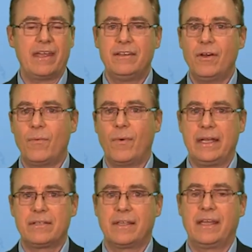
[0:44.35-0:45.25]
And don't
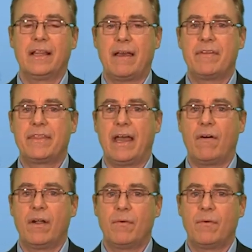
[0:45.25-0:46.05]
wait till the 11th hour.